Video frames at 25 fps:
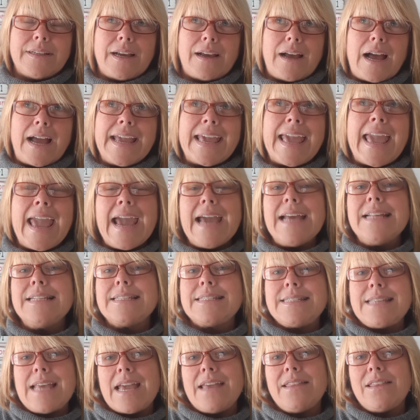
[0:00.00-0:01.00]
I can't
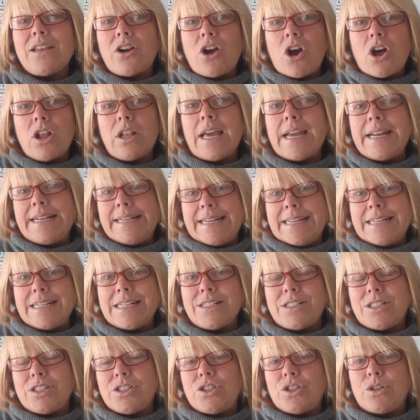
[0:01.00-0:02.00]
say that all I need
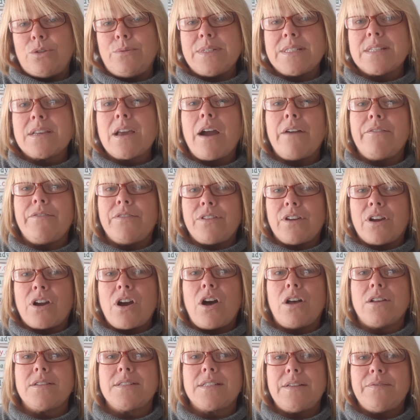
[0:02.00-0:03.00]
it to do is cover the
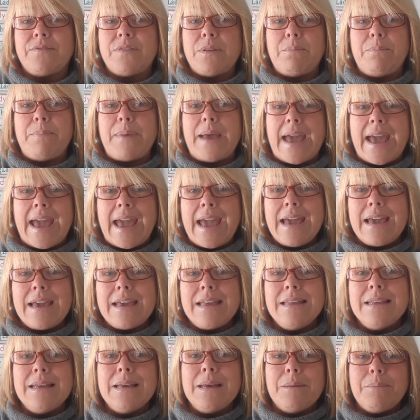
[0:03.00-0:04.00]
cost of the
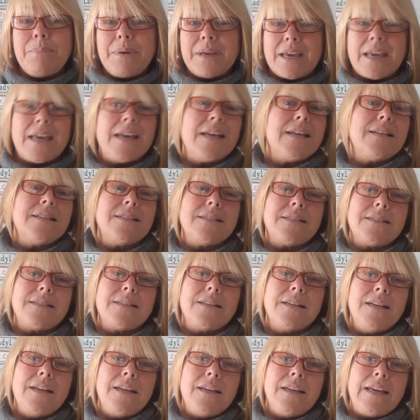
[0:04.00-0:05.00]
bag
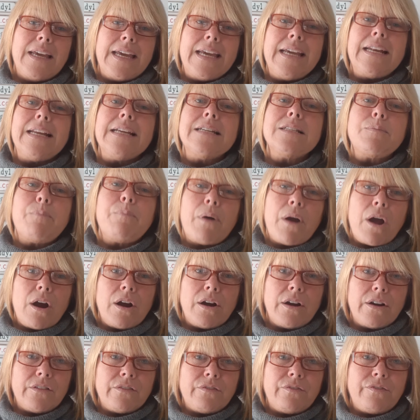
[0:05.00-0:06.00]
because it is
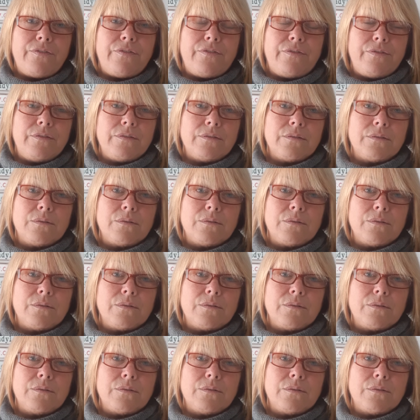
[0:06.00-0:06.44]
part of